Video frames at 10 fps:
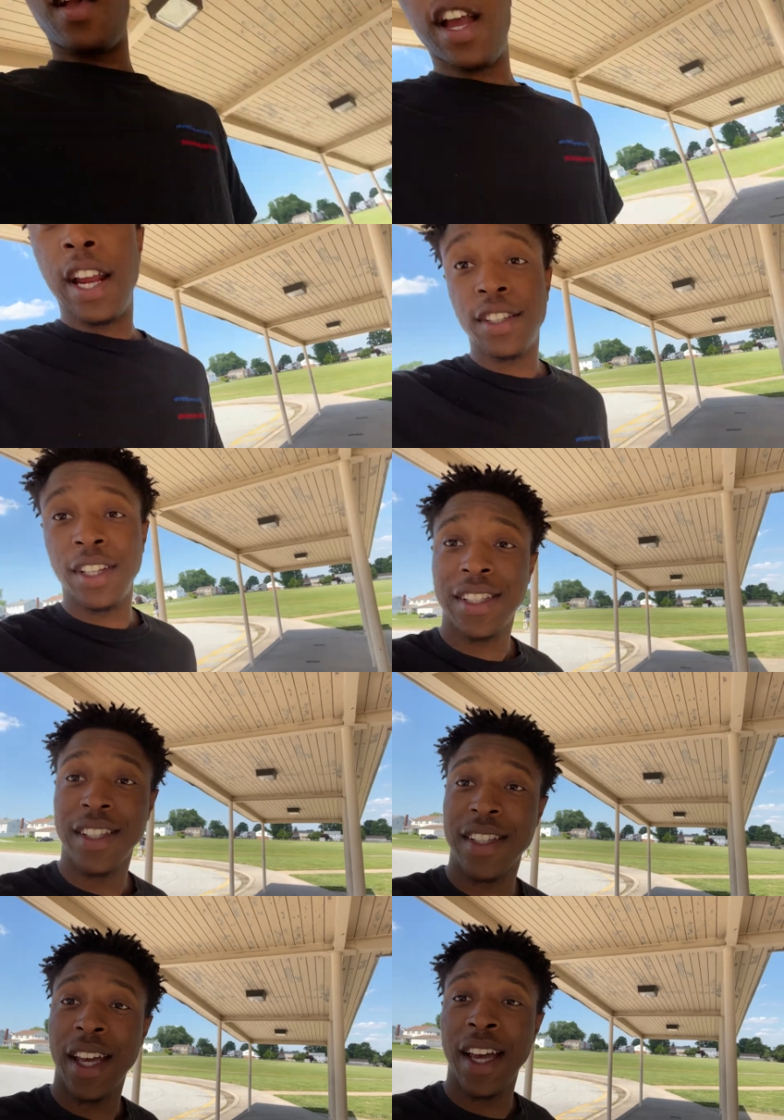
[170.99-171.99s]
All right, so this
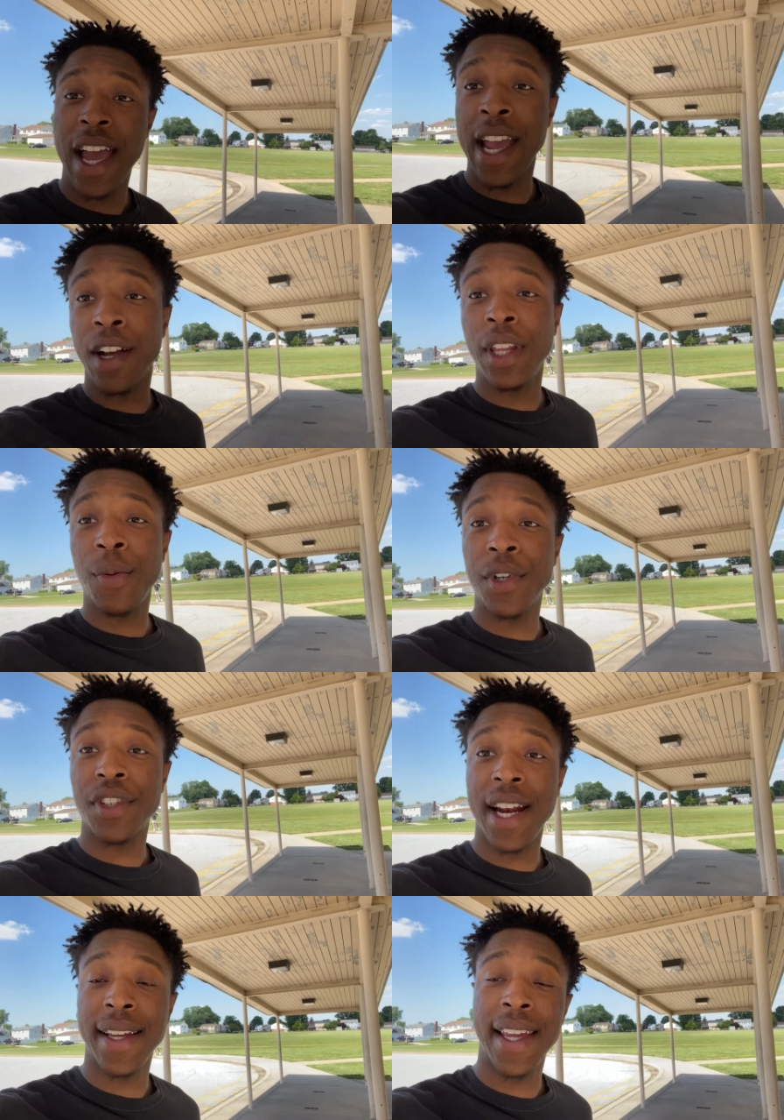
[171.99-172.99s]
is an uh, angle that we're
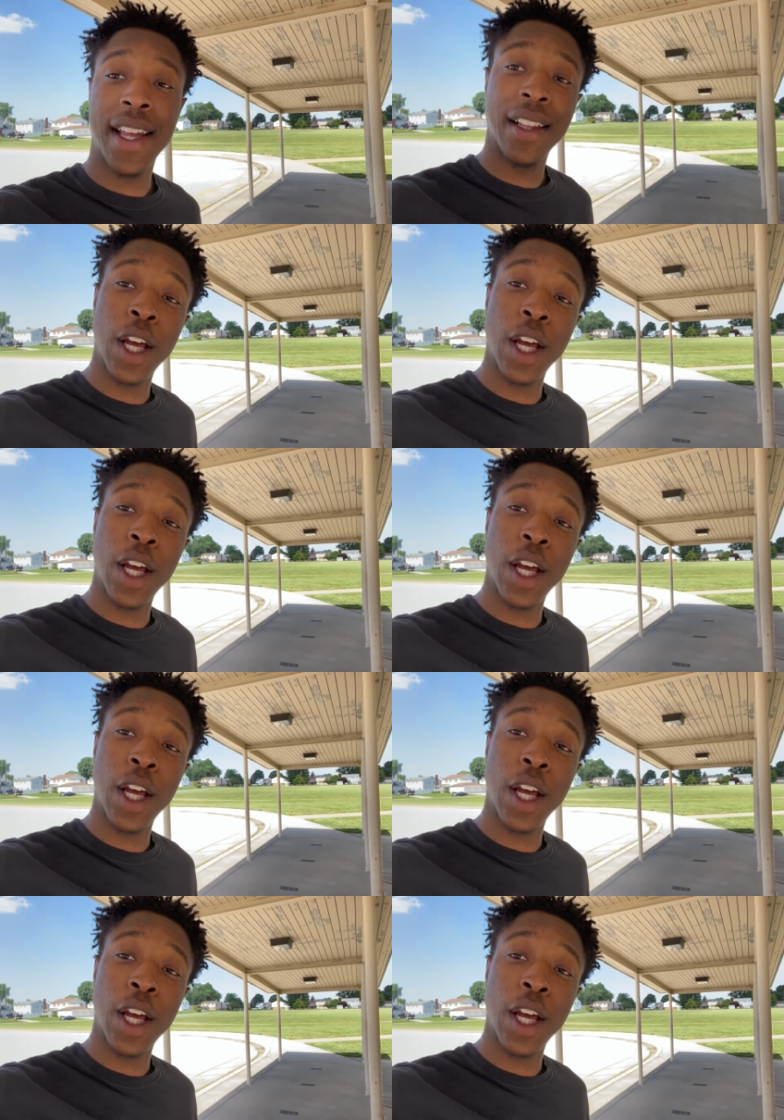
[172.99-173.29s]
trying to get,